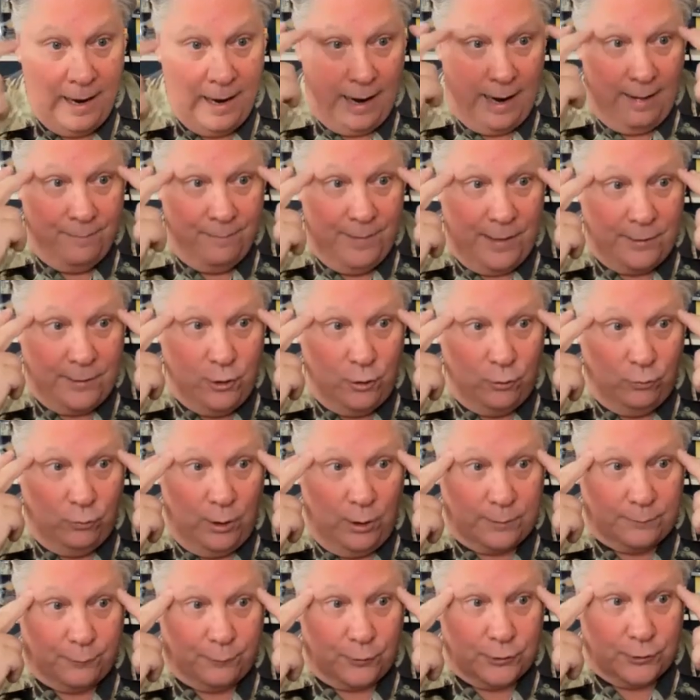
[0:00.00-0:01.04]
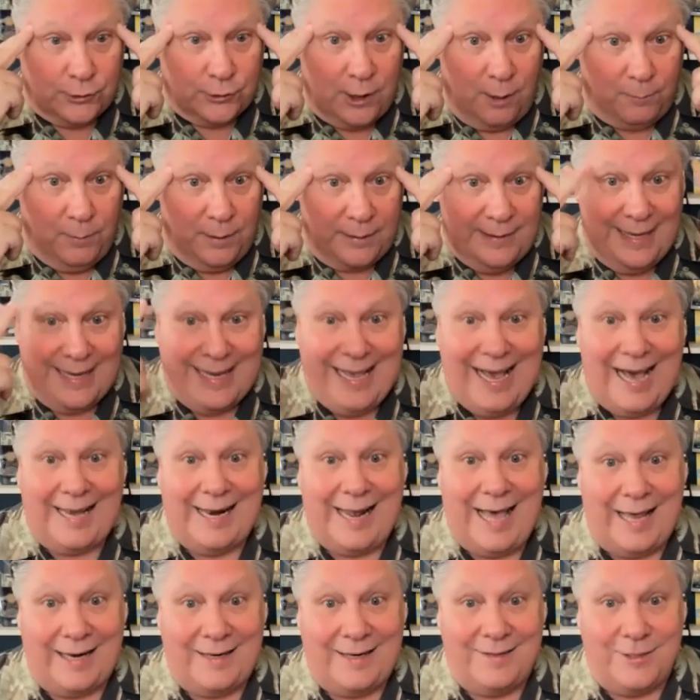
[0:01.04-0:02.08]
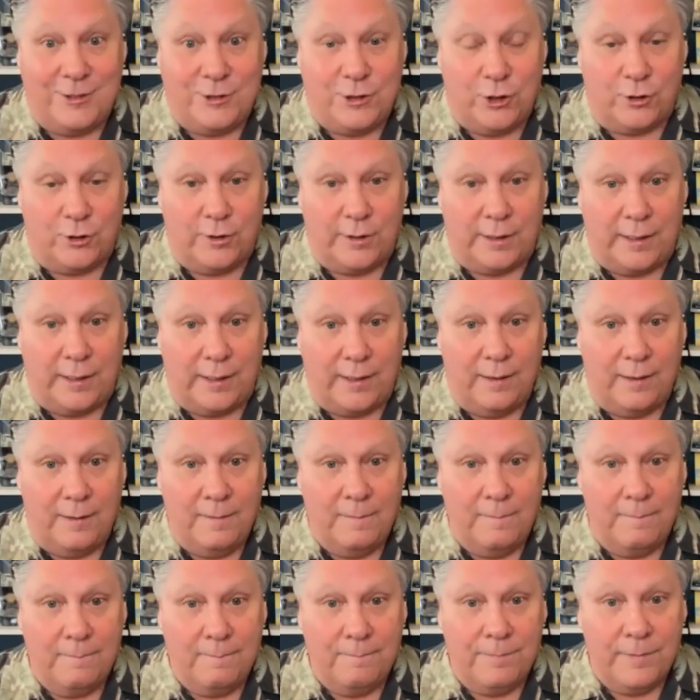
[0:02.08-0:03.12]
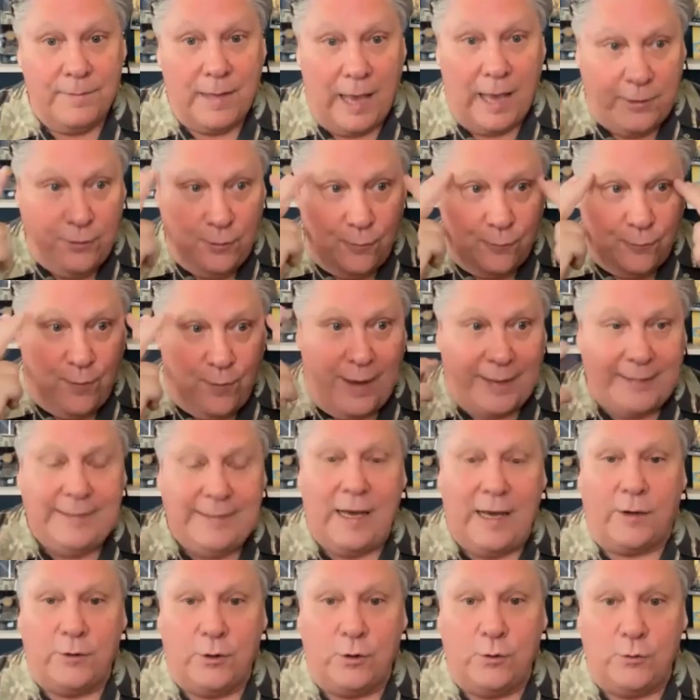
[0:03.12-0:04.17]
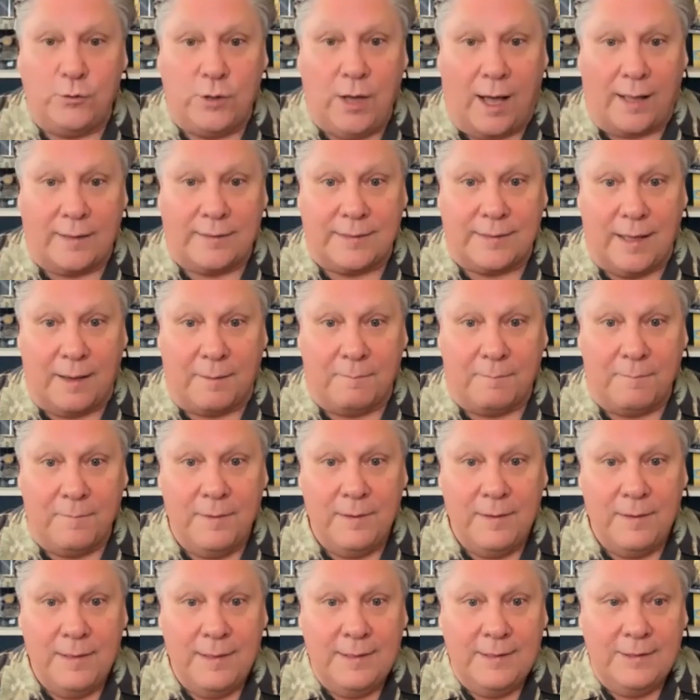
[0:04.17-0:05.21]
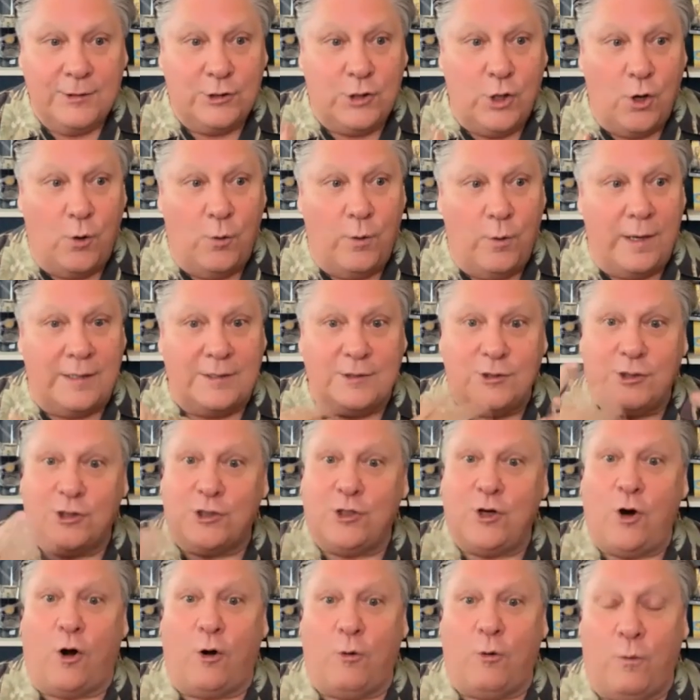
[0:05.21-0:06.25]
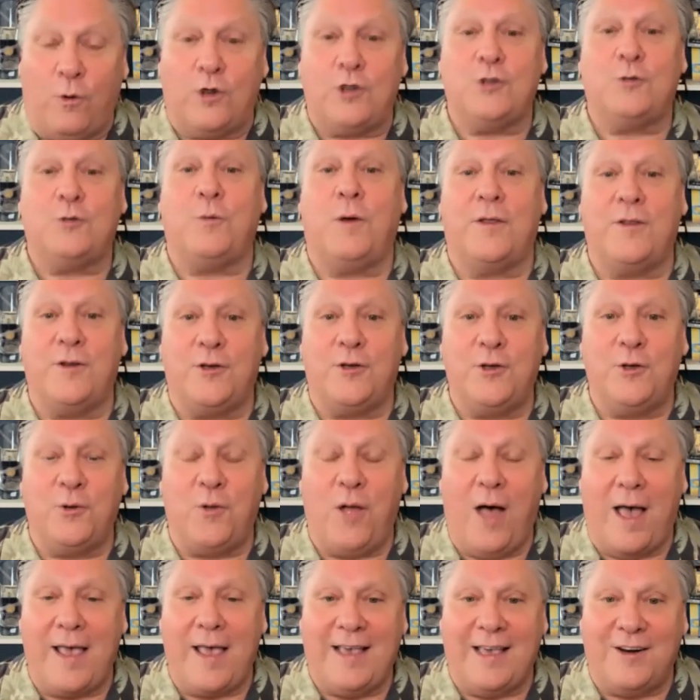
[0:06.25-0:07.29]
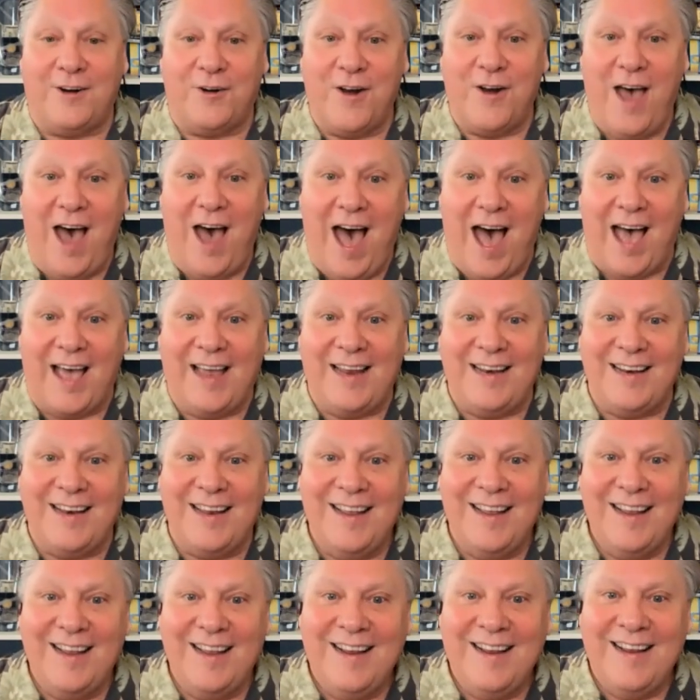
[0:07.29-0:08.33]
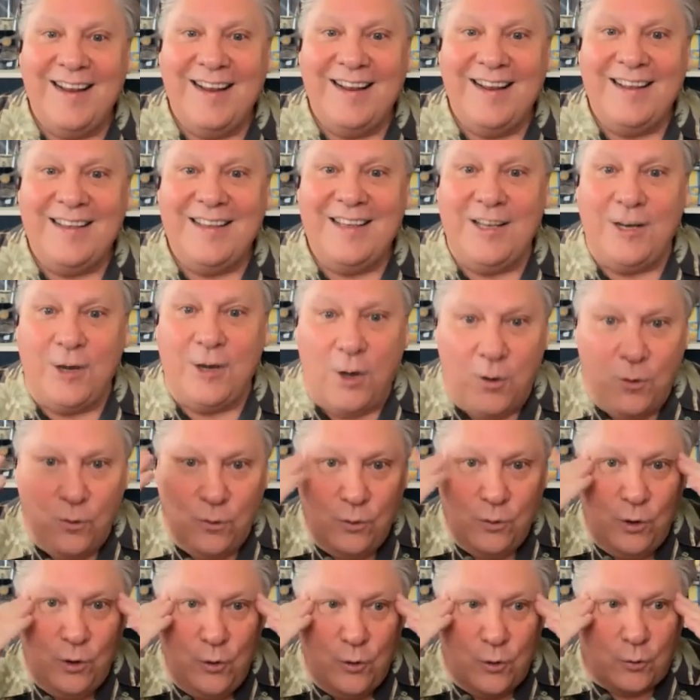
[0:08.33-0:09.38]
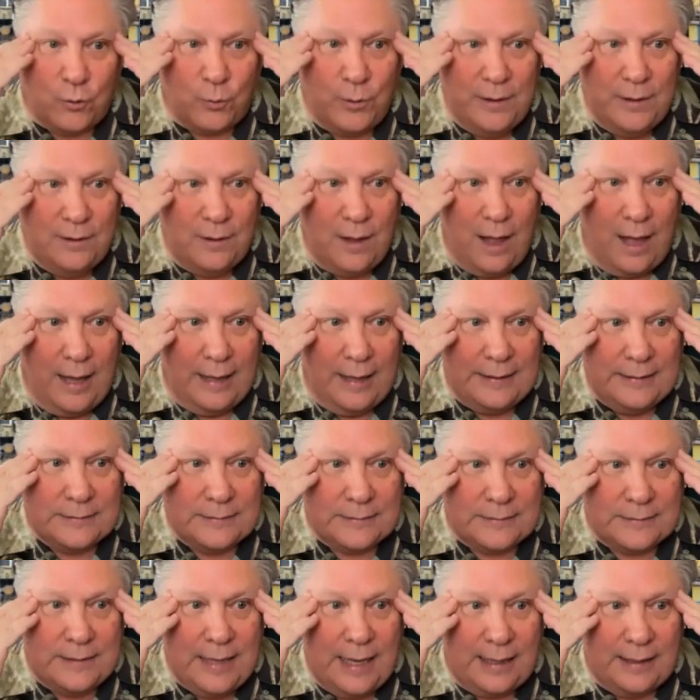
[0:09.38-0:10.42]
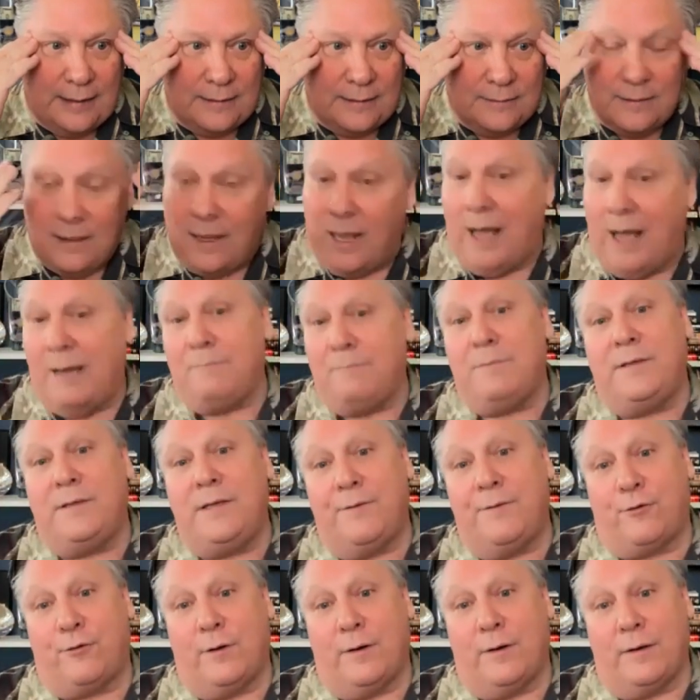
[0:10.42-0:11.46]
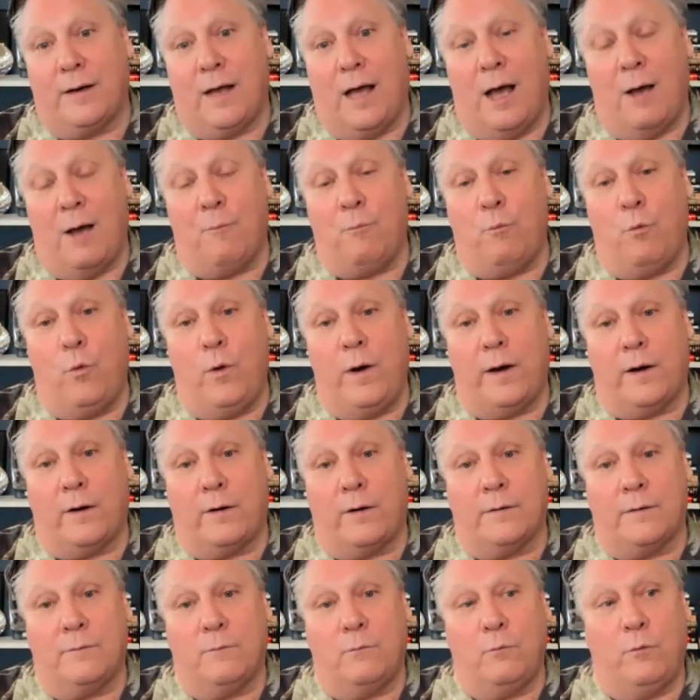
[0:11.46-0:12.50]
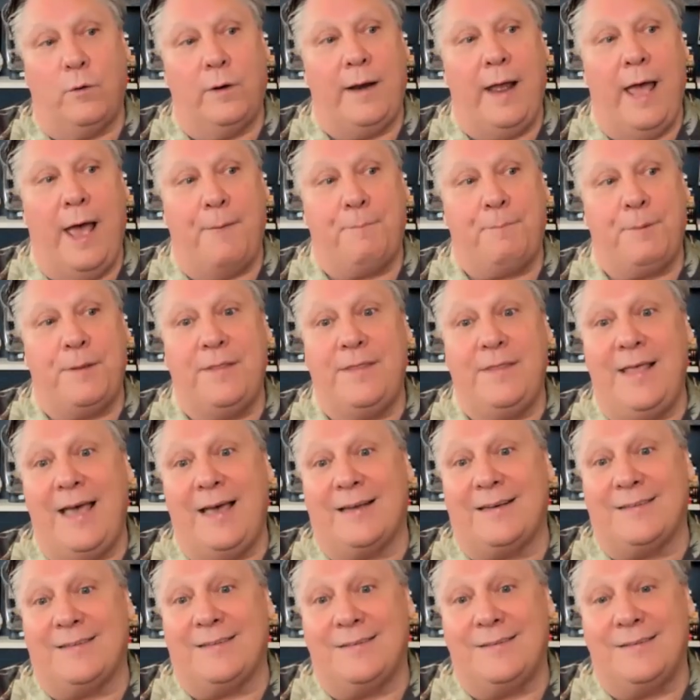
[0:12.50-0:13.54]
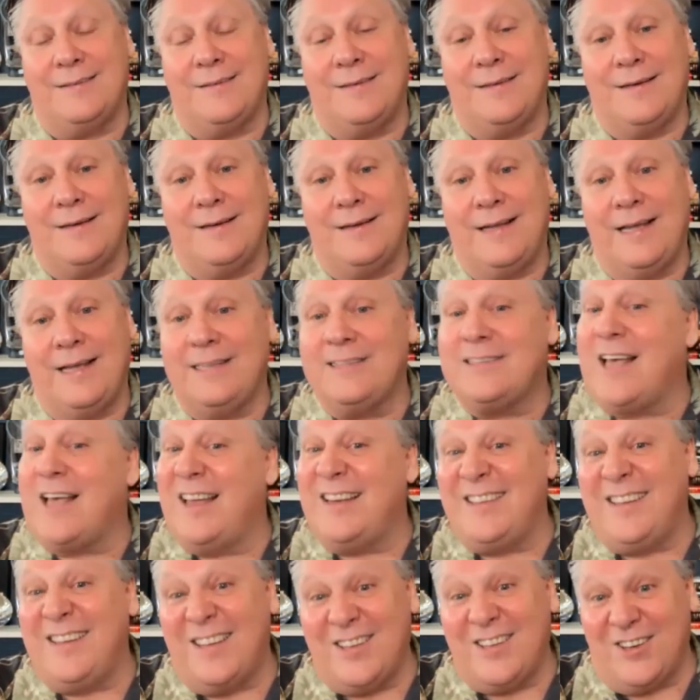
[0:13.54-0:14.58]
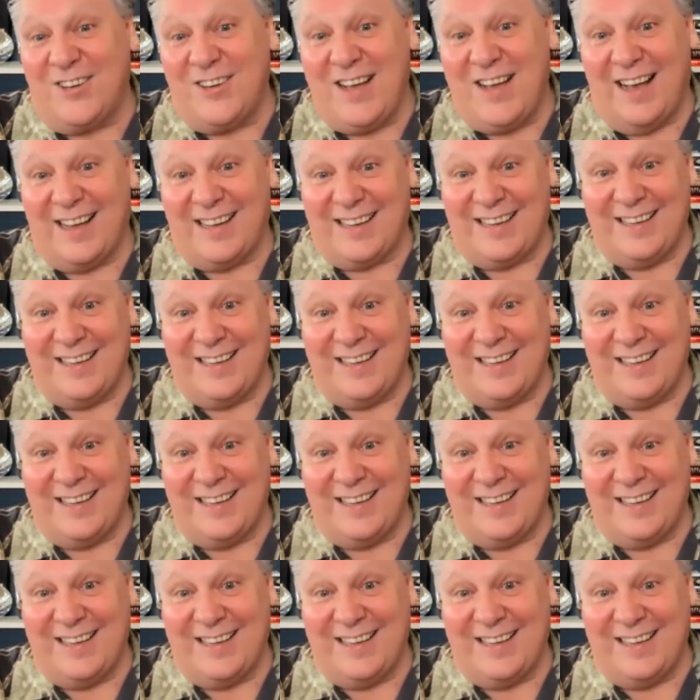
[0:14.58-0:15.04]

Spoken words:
And then you look for someone that got out of the journey and you find out who taught them. So in Star Wars, whether you like it or not, you know, Luke realized that I'm different. I'm weird. What happened then? His aunt and uncle got